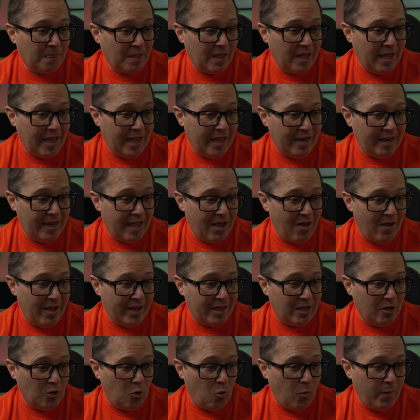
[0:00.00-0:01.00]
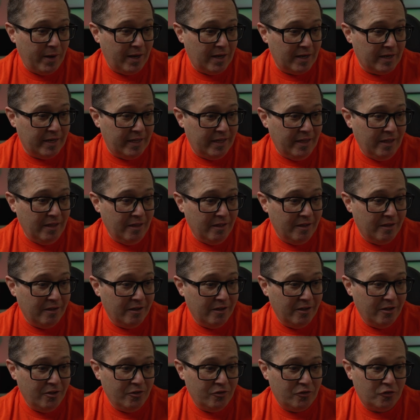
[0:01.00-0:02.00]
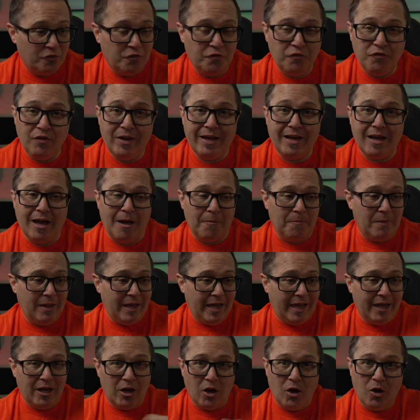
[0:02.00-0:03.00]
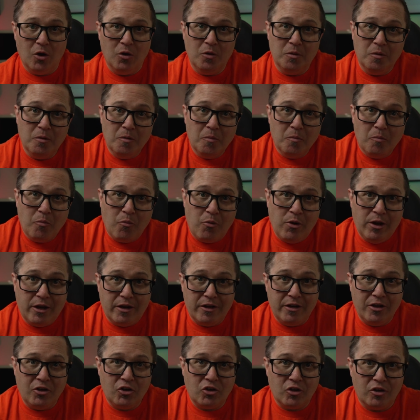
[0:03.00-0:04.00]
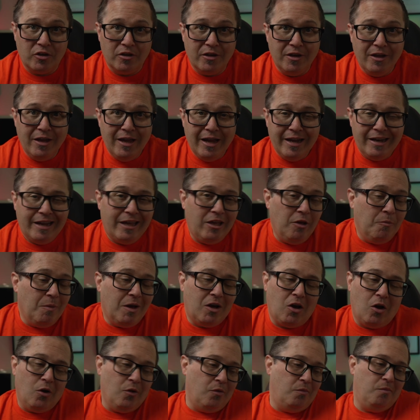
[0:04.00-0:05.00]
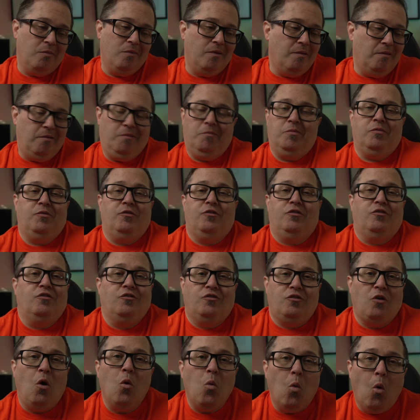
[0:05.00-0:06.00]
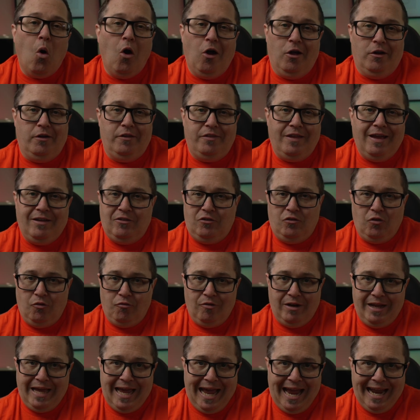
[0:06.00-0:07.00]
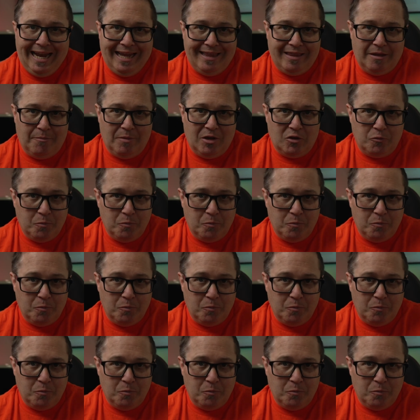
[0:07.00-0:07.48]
And now I can quickly just flick up and go precondition. Now you might go, so what? That's not really adding that much.